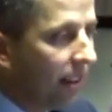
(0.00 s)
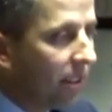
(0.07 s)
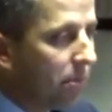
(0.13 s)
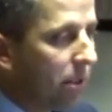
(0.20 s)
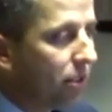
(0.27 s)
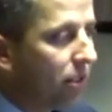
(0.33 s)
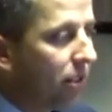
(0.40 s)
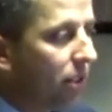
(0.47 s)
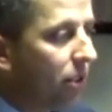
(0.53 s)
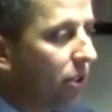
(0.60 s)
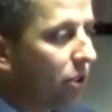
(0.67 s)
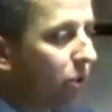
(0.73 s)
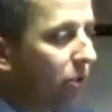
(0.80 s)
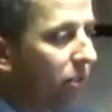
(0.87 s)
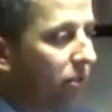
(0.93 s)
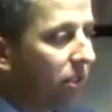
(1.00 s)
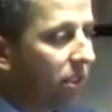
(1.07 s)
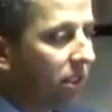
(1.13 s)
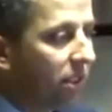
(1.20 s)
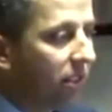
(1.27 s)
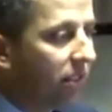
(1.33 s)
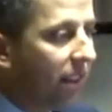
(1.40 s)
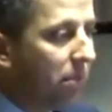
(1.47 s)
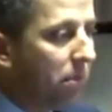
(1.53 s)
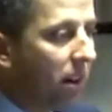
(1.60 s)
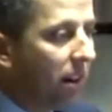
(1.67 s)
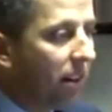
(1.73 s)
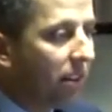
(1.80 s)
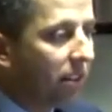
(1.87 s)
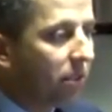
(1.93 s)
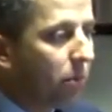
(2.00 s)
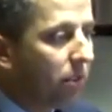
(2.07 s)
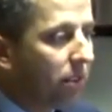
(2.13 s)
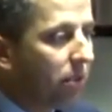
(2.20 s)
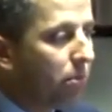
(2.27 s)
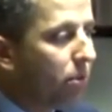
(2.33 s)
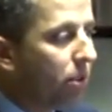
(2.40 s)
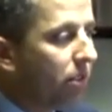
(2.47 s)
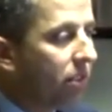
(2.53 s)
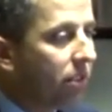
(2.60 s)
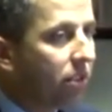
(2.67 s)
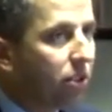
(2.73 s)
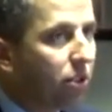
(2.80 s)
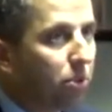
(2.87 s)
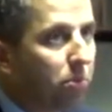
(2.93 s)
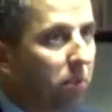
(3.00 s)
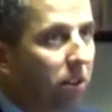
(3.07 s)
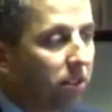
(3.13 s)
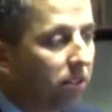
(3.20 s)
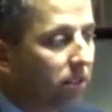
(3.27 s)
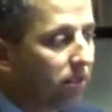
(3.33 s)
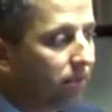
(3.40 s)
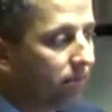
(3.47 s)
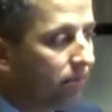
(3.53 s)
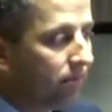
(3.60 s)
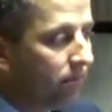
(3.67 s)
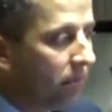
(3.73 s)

especially in those who have received antibiotics within the previous 2 months.